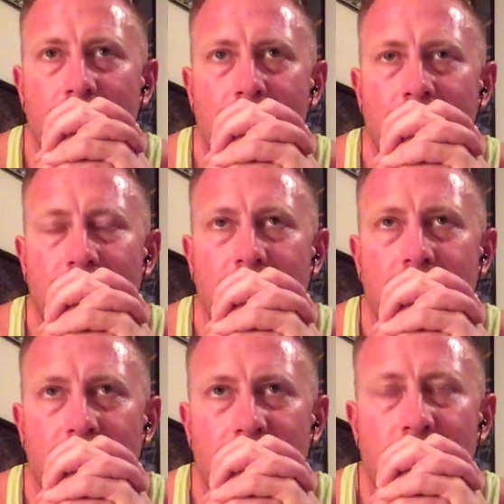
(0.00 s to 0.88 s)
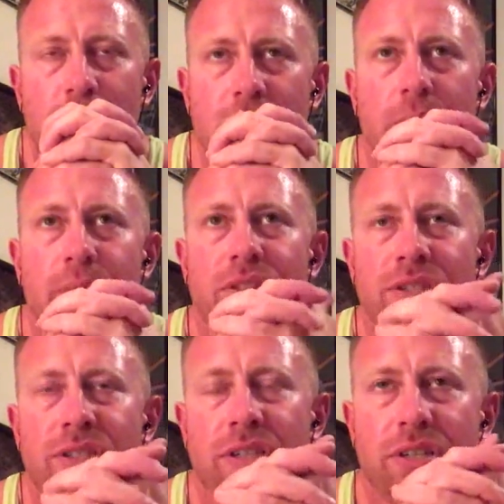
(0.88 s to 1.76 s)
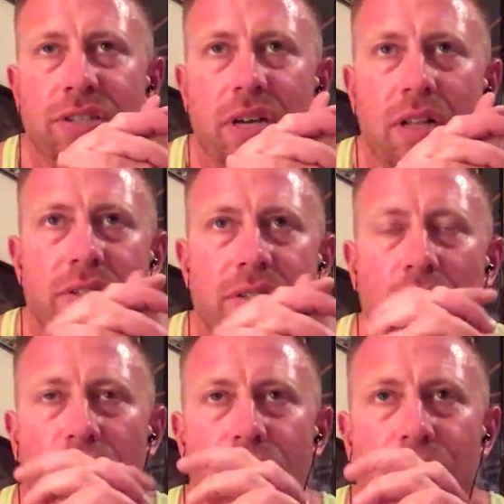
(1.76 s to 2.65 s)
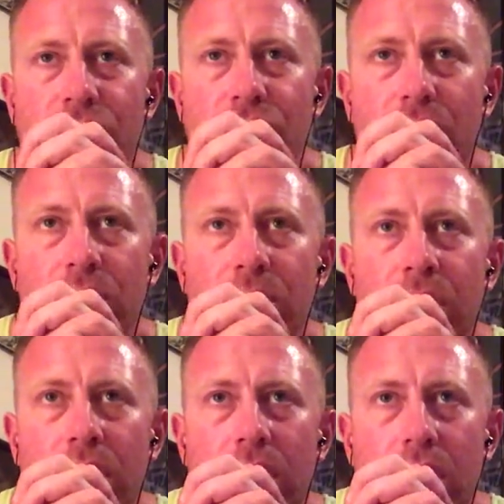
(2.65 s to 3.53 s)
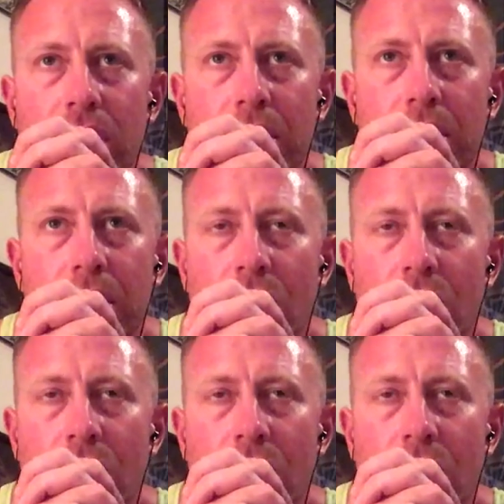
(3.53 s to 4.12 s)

I mean, it was such a solid start for the show. I mean,